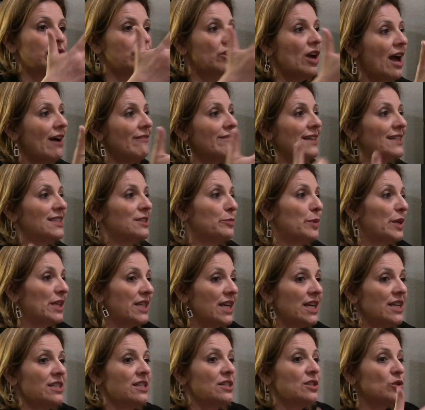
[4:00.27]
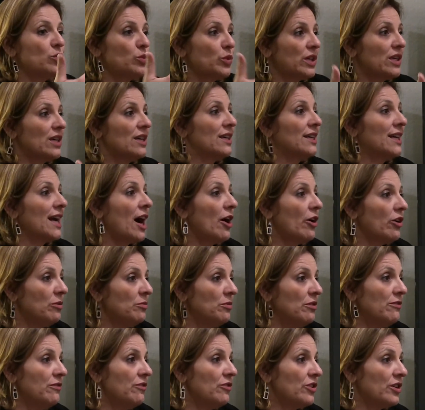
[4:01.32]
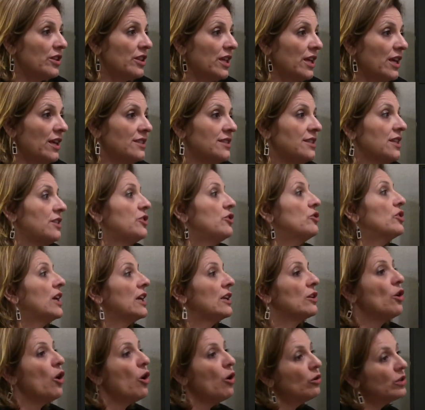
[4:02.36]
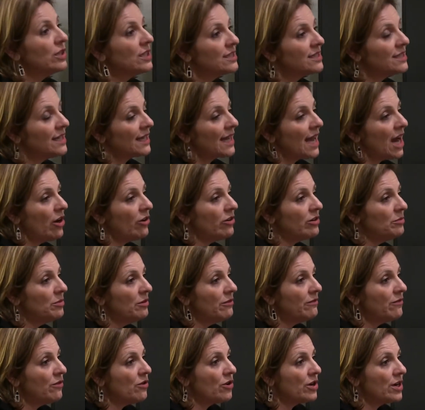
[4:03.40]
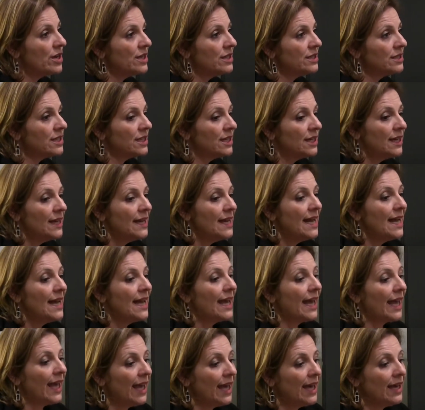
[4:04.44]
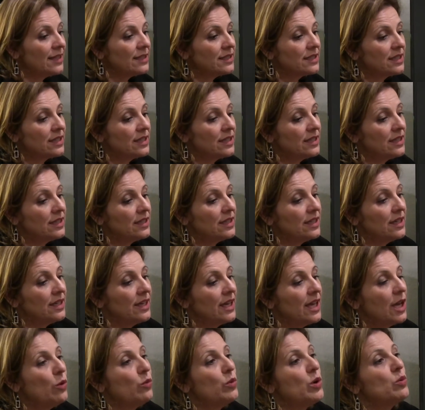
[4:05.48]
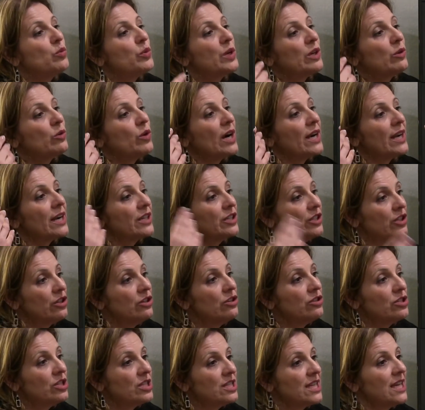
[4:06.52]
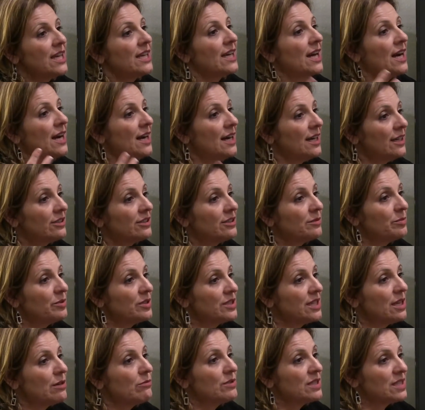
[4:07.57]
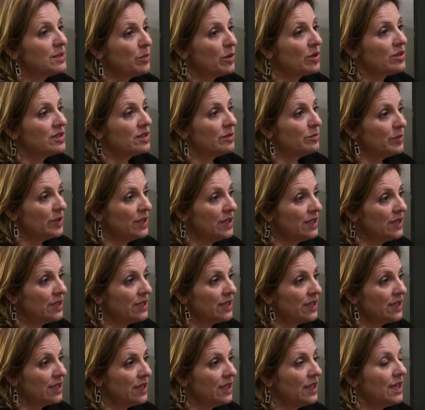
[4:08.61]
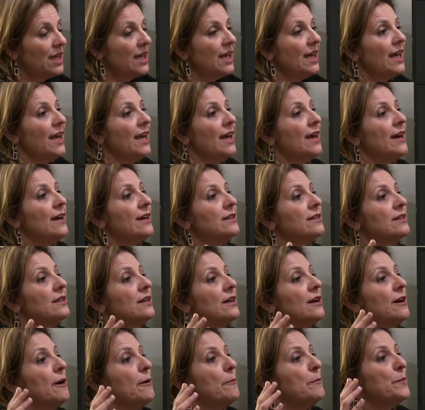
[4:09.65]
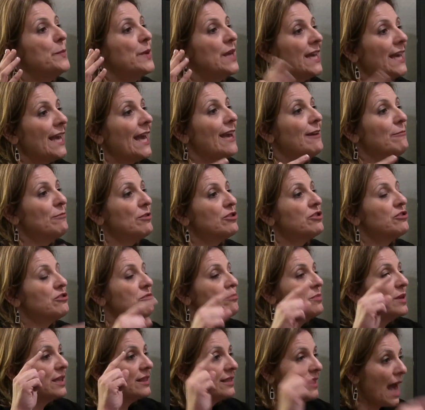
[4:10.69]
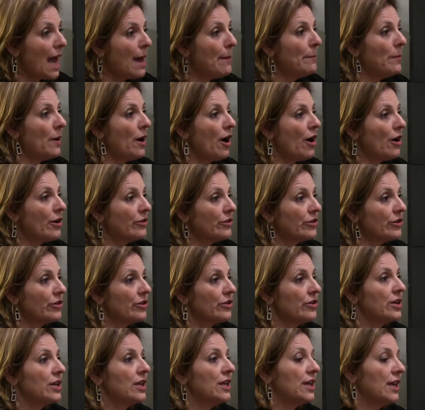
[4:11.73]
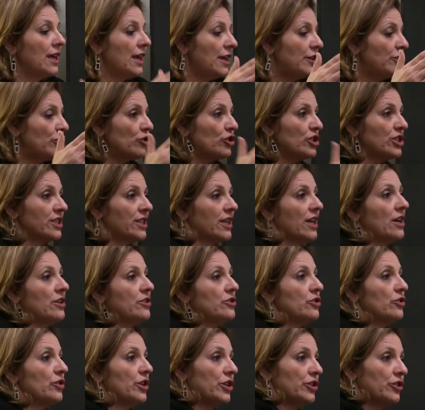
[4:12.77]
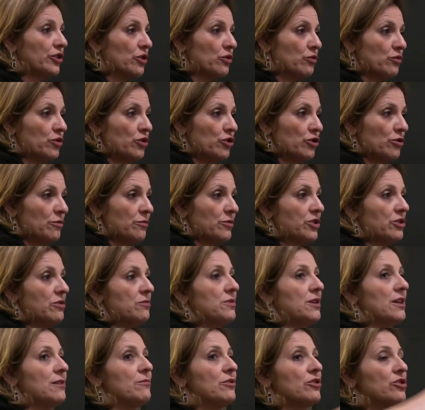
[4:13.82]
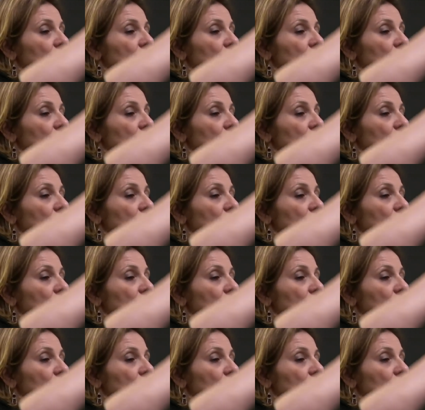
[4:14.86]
you have expectations, we are accountable for things, and you can hold us accountable for it, and it will require you to take 100% responsibility and being able to be that partner in your schedule, in your room, to be able